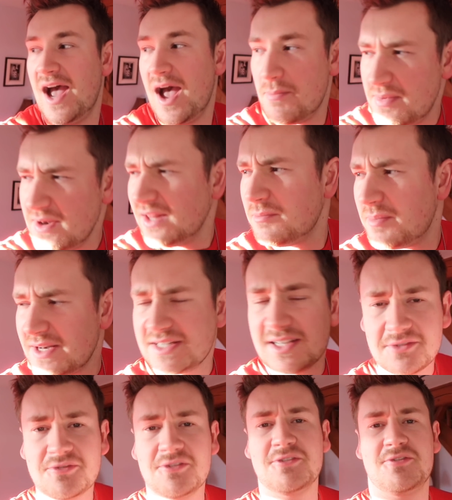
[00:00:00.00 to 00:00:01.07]
A little bit
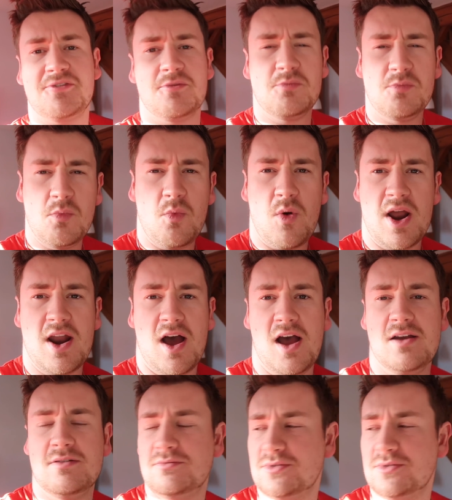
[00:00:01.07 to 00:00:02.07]
different from when I